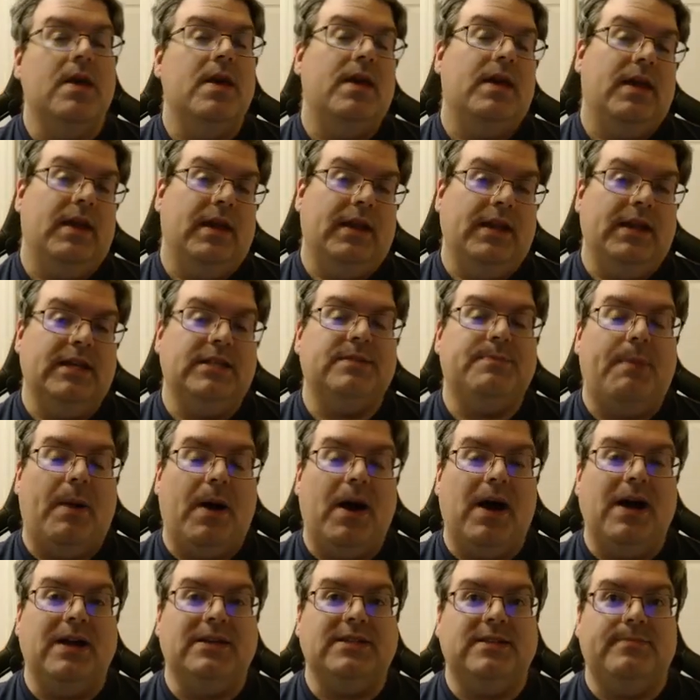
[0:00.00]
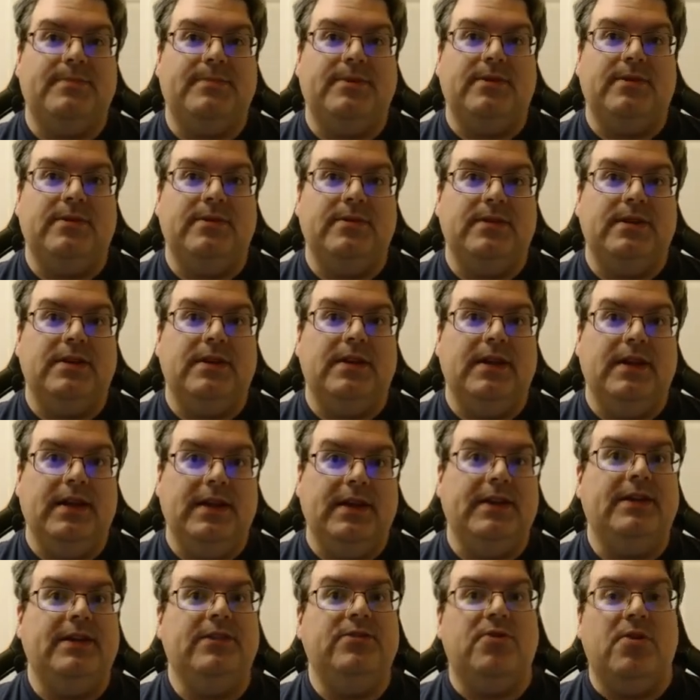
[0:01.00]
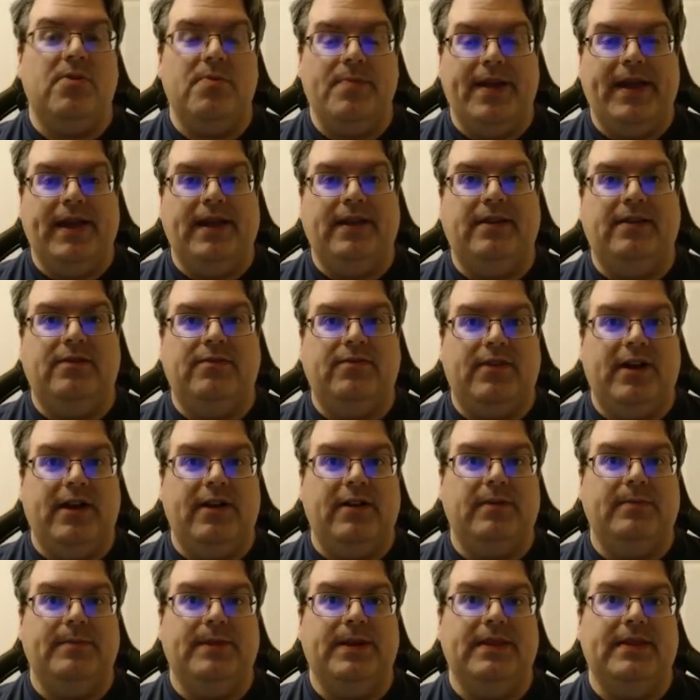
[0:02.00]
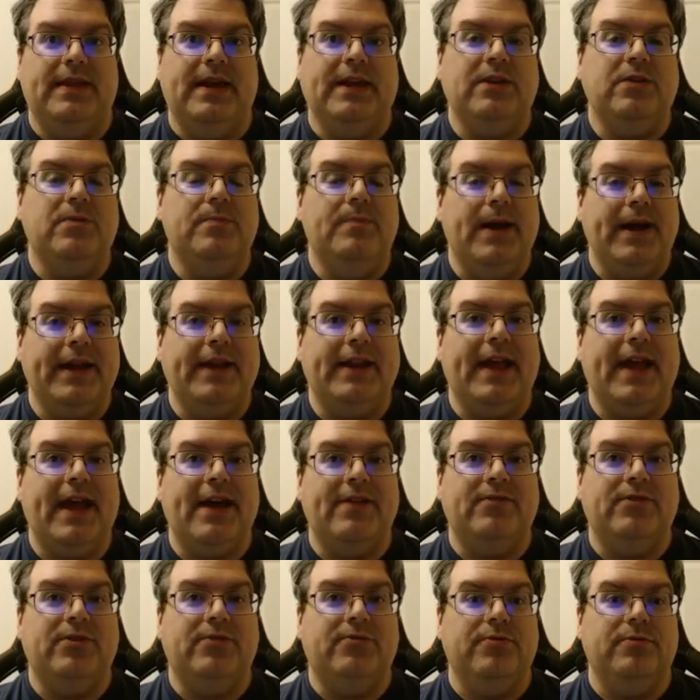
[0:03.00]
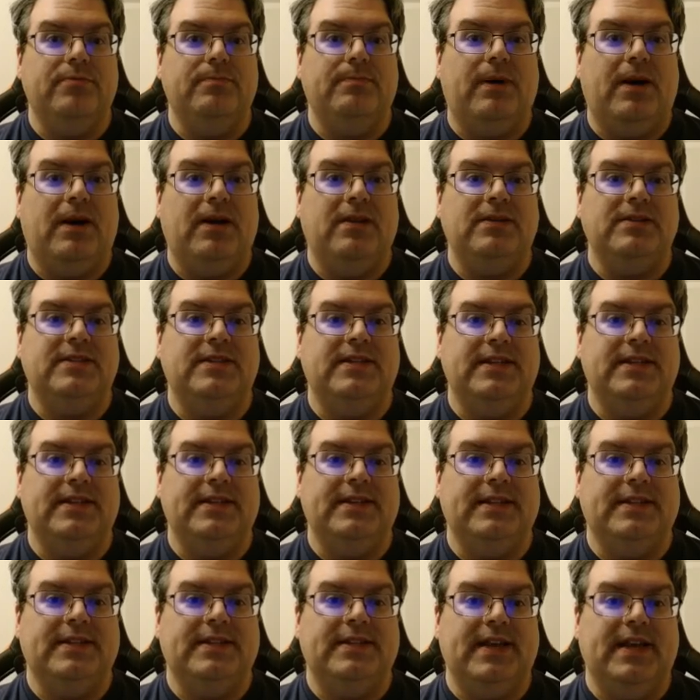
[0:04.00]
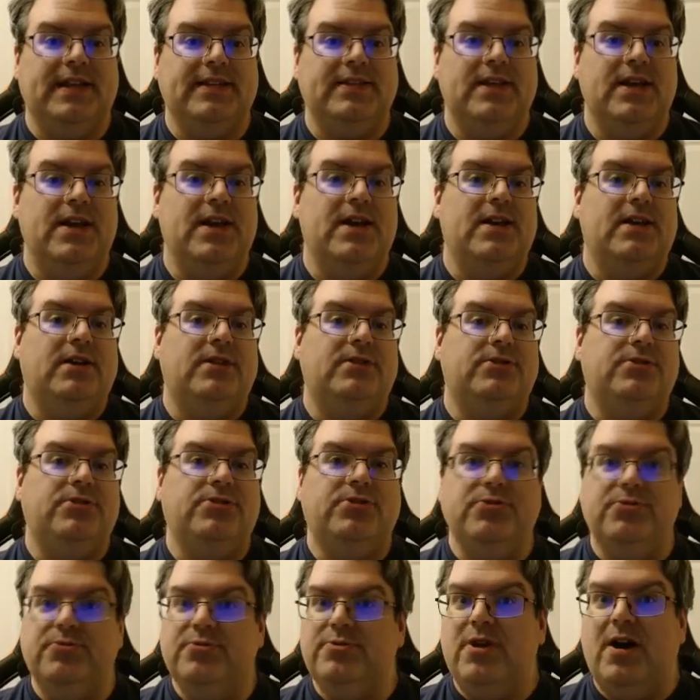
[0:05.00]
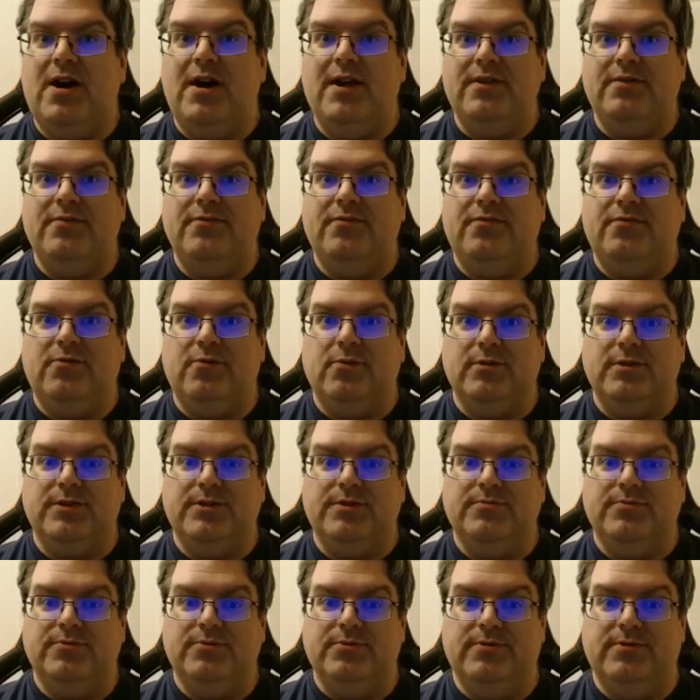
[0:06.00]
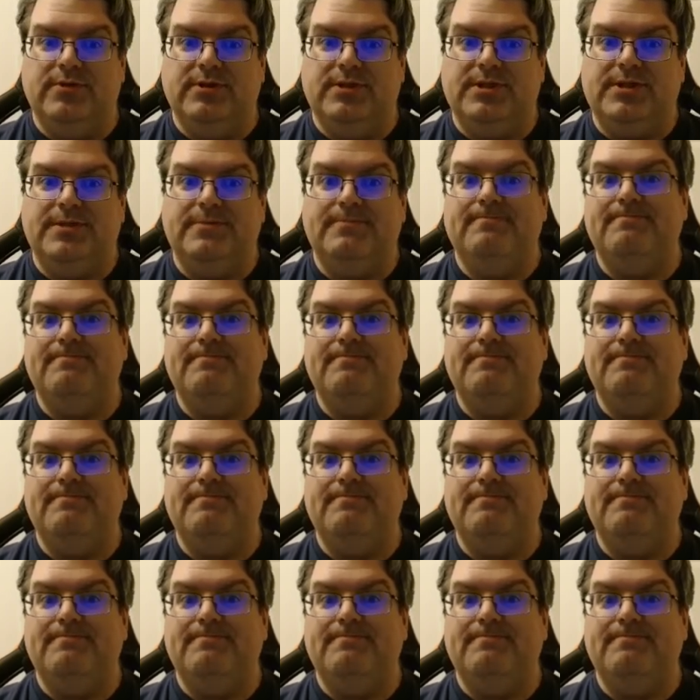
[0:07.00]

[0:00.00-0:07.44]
It is possible in a domain environment that you might have a group policy that says do not enforce rules.